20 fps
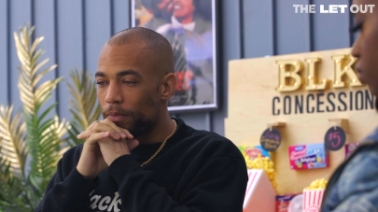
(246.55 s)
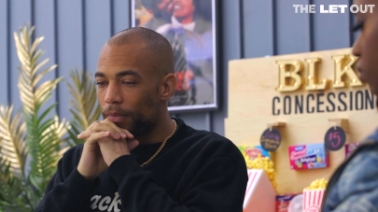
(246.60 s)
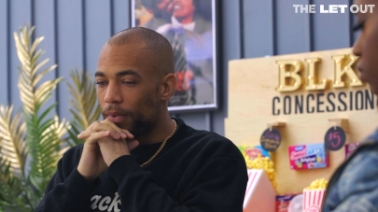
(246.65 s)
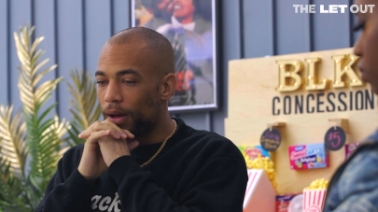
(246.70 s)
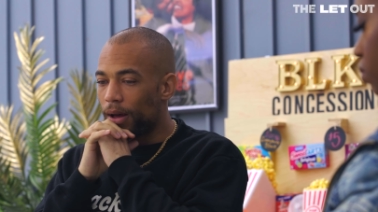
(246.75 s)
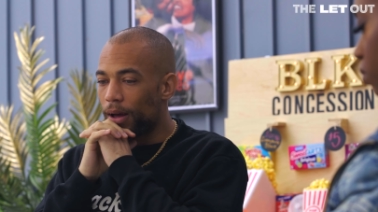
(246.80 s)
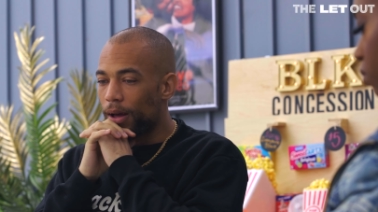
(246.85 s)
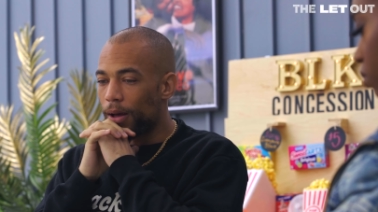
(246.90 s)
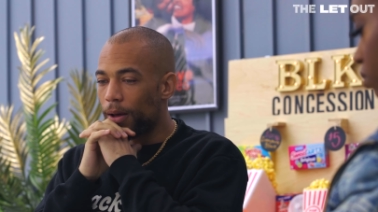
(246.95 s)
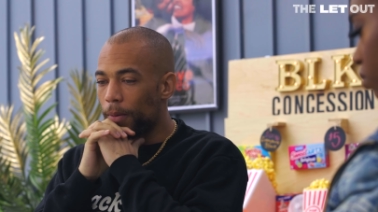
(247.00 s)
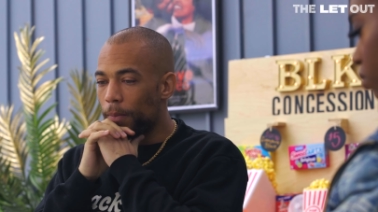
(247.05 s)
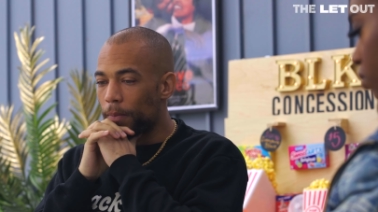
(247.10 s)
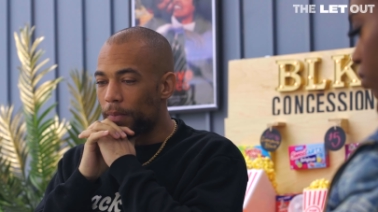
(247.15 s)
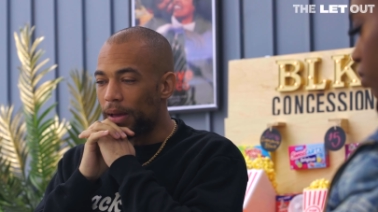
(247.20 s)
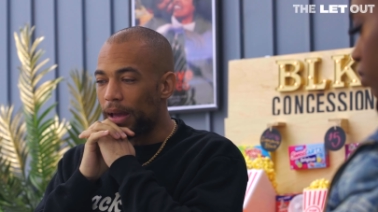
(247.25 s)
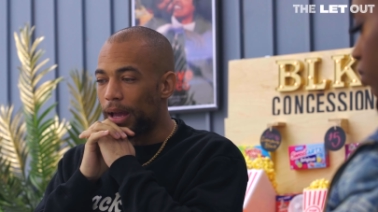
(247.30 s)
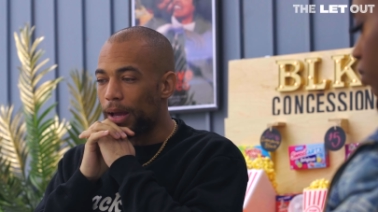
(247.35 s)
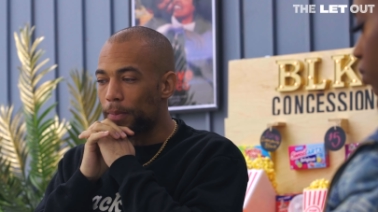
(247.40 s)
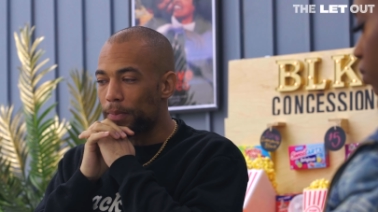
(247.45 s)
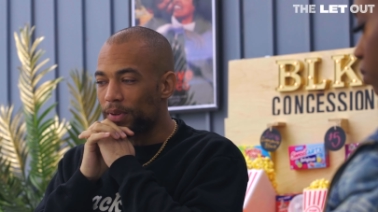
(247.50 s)
um,
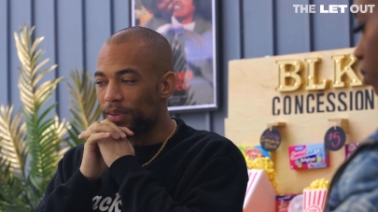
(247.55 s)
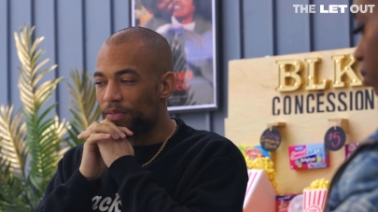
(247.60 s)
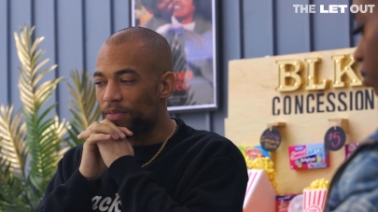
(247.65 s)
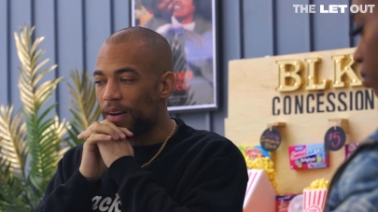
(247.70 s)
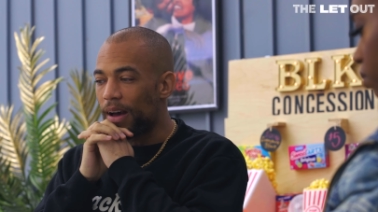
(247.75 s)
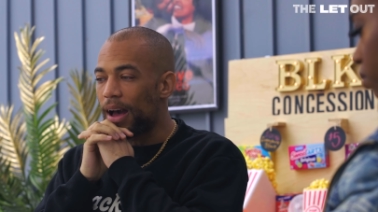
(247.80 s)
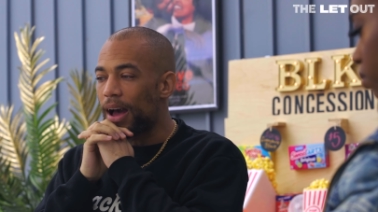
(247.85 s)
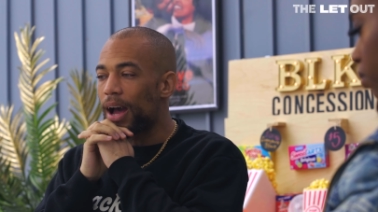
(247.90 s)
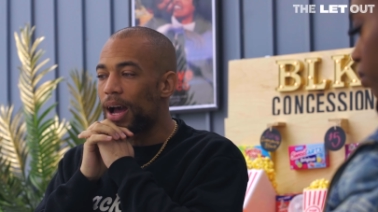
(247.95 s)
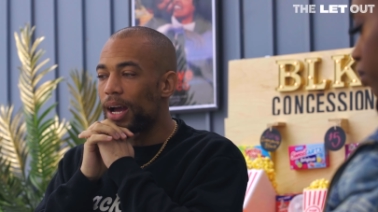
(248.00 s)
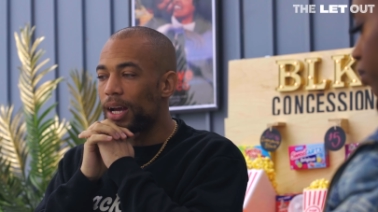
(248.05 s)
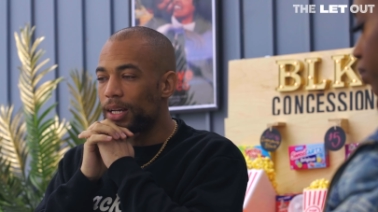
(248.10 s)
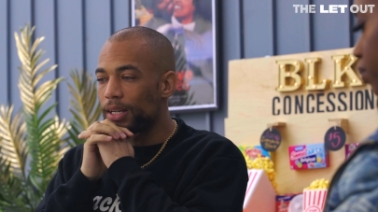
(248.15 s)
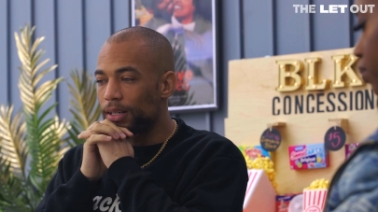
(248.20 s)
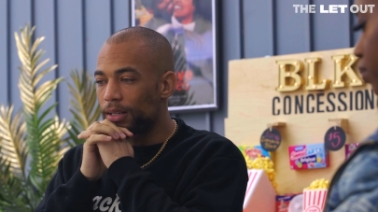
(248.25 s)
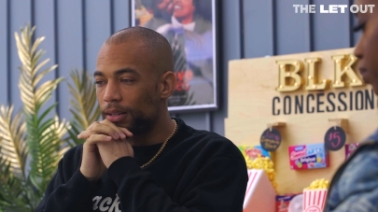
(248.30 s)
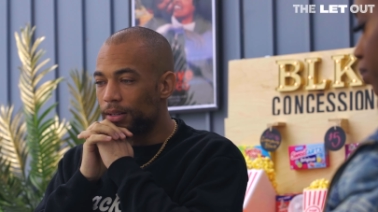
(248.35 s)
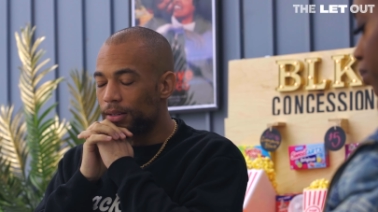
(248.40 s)
amplified.